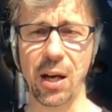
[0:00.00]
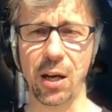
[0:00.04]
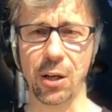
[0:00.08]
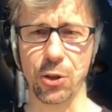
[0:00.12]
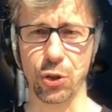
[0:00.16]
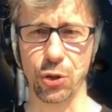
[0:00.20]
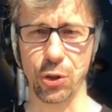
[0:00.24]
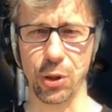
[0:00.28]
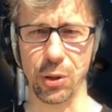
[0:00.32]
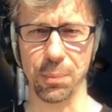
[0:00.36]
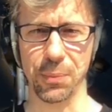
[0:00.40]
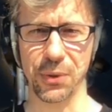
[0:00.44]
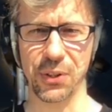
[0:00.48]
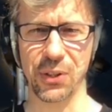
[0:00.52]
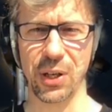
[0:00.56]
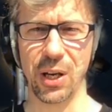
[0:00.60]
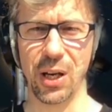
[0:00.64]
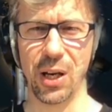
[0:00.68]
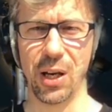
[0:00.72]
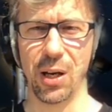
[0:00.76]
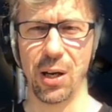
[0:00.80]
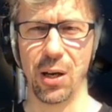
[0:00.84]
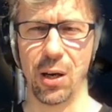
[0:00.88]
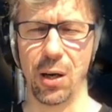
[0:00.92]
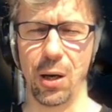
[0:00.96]
ships.
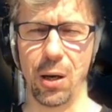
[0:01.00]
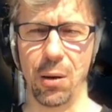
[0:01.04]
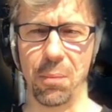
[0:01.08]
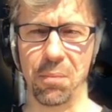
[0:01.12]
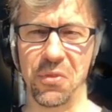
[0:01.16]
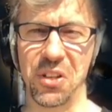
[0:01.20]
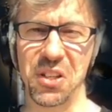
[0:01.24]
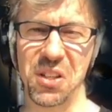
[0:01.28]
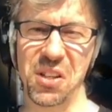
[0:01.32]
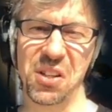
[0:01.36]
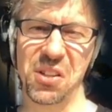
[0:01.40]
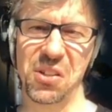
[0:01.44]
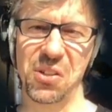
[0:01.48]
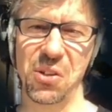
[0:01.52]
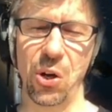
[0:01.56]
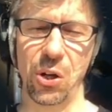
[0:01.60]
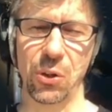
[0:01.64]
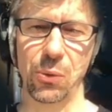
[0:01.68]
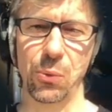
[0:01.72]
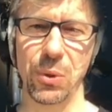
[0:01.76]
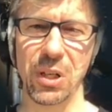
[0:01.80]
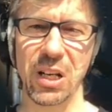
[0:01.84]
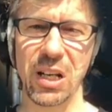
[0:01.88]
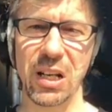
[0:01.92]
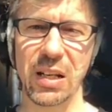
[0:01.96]
This is not
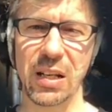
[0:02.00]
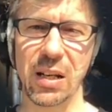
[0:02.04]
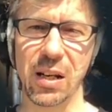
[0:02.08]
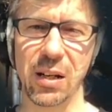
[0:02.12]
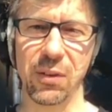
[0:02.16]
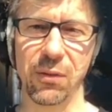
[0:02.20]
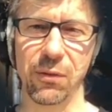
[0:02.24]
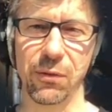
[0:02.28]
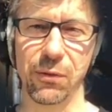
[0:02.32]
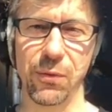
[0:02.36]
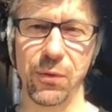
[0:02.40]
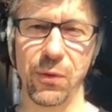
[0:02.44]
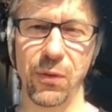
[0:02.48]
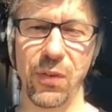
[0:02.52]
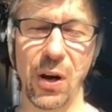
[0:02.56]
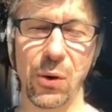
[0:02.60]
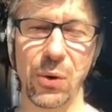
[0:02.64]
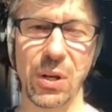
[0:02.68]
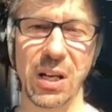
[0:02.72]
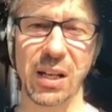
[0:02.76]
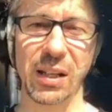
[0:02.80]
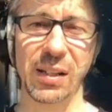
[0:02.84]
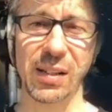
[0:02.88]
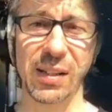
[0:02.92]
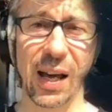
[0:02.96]
really a very
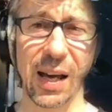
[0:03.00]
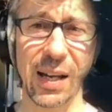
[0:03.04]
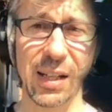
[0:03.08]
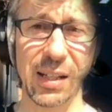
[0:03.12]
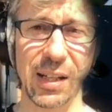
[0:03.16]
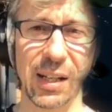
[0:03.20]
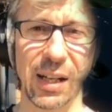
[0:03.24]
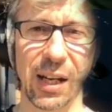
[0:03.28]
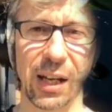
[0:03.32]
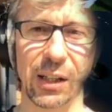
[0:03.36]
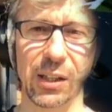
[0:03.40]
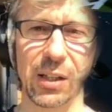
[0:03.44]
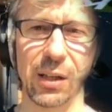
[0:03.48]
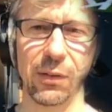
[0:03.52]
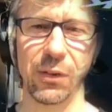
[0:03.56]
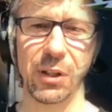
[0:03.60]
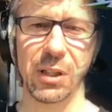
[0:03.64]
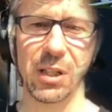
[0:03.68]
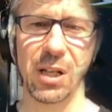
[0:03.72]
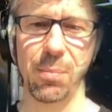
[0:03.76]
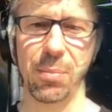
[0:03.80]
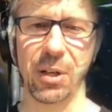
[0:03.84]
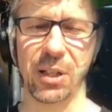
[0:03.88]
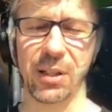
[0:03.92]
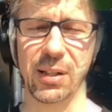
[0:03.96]
exciting
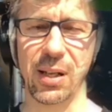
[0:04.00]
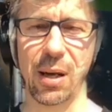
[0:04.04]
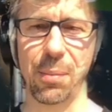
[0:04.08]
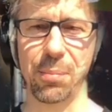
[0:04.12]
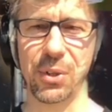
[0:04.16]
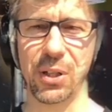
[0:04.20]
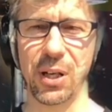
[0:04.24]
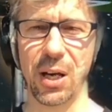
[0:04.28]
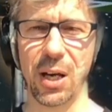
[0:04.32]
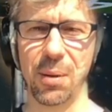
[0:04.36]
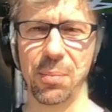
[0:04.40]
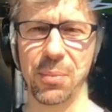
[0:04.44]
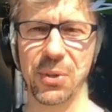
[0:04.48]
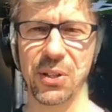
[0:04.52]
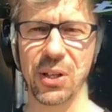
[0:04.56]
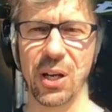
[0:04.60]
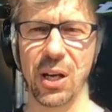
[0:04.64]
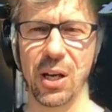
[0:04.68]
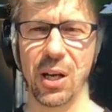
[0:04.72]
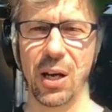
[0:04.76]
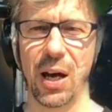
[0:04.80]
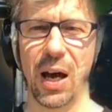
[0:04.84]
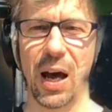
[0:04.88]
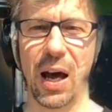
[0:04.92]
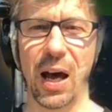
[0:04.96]
activity, but sometimes
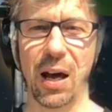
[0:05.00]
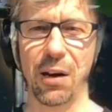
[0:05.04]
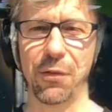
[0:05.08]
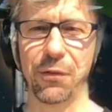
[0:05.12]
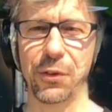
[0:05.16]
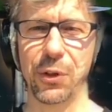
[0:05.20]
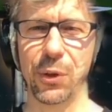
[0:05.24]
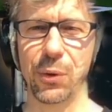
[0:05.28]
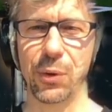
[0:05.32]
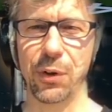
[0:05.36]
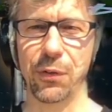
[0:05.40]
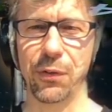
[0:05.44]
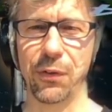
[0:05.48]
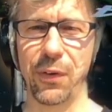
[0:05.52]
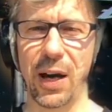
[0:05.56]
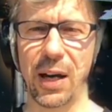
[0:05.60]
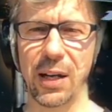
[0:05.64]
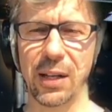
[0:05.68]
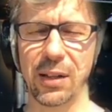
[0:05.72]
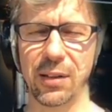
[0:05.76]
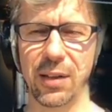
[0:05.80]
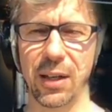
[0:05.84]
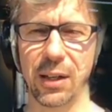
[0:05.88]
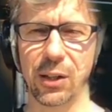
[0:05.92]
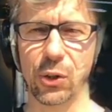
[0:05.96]
after a
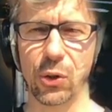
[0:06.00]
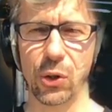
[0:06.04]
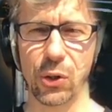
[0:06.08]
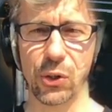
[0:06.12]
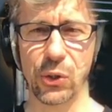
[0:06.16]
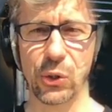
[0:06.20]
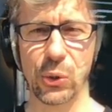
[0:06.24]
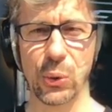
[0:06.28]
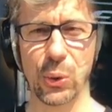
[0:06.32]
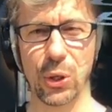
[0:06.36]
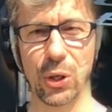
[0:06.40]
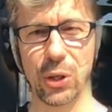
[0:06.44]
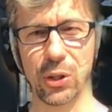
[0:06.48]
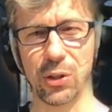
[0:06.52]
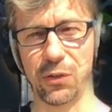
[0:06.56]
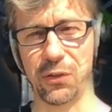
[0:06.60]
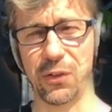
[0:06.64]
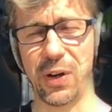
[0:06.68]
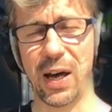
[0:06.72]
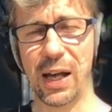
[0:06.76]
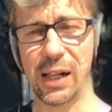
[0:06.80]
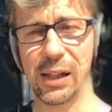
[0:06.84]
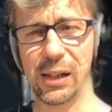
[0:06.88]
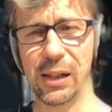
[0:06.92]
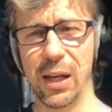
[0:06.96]
fight that costs you a lot of
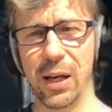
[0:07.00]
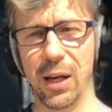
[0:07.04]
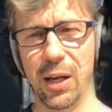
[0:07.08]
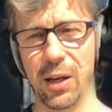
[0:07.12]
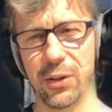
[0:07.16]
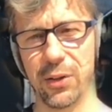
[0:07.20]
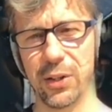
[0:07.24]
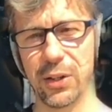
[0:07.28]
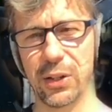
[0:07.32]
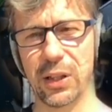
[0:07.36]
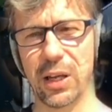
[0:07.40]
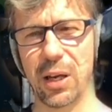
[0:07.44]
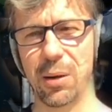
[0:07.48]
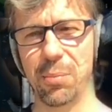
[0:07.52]
hull, this can